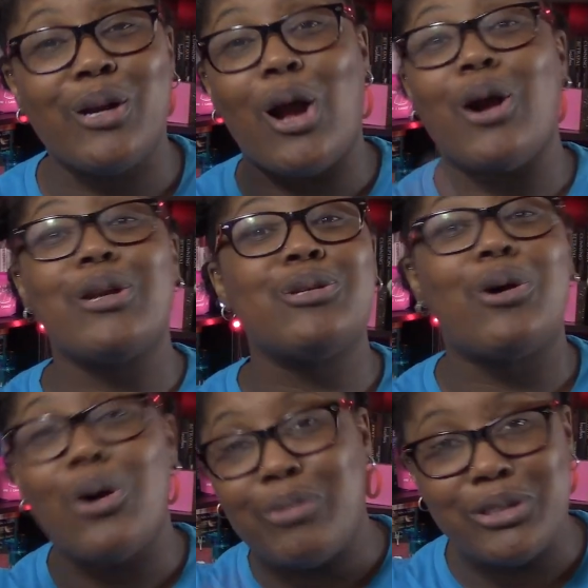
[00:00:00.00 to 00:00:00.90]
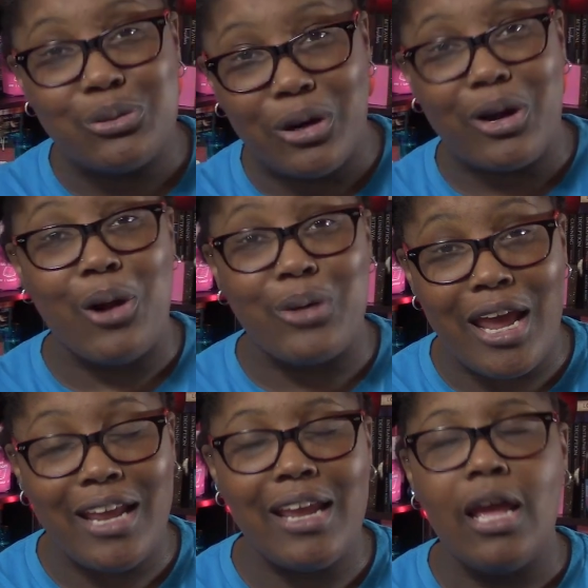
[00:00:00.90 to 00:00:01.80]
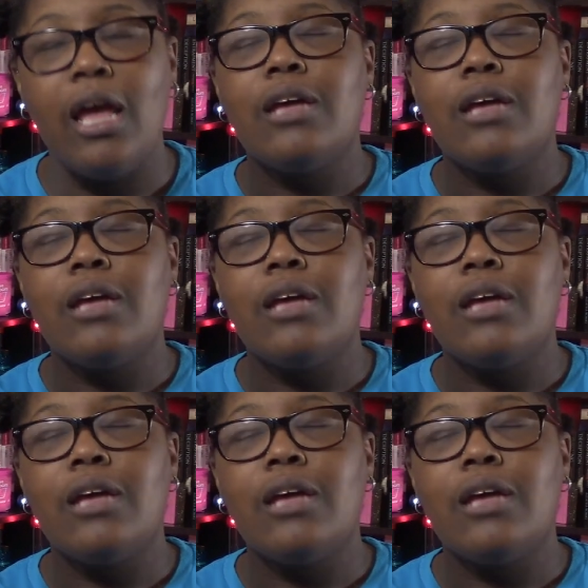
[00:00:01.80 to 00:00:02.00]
I already do a whole bunch of work already.